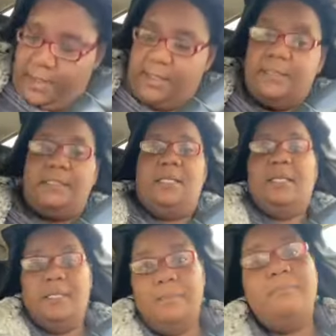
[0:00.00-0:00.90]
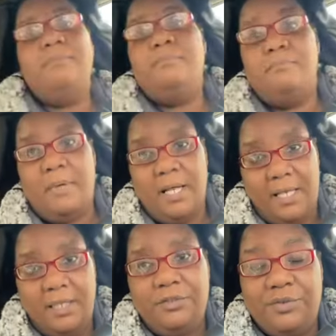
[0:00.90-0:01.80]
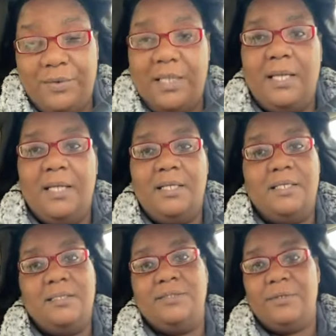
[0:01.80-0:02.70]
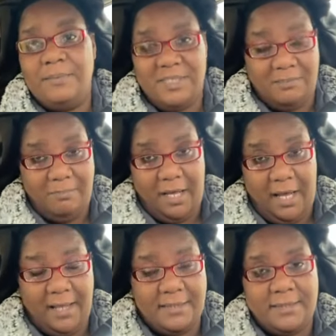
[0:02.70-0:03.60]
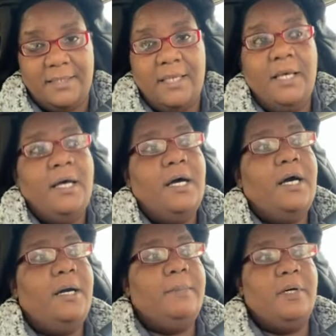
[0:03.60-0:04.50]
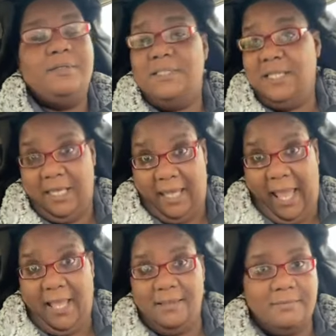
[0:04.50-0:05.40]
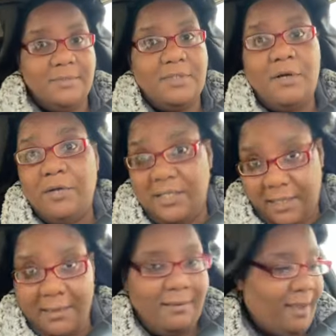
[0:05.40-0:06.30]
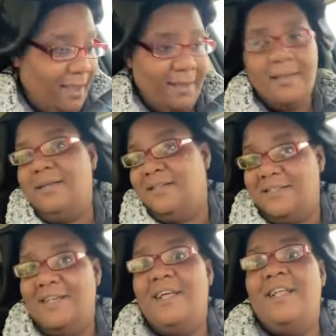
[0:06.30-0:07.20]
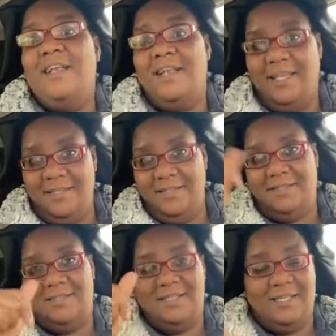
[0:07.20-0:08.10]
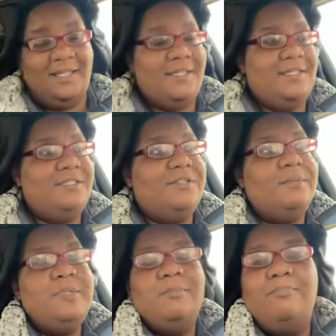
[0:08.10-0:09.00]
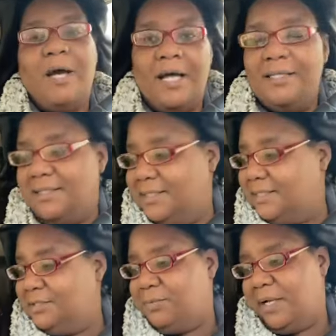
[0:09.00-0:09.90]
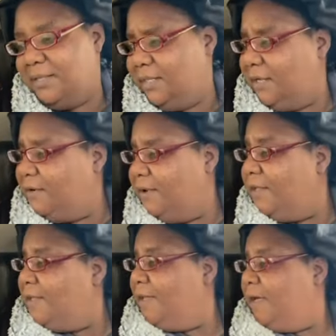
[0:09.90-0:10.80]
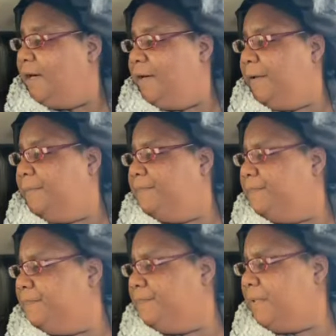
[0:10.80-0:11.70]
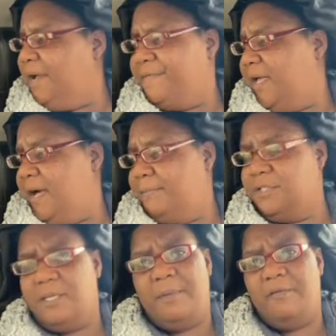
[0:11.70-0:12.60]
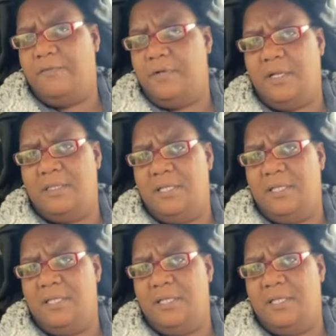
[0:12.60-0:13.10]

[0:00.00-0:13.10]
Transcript: is in my link tree in the description box. Go to the gate, you know, the D gate links in the description box is right there. I forgot how much I paid for it. I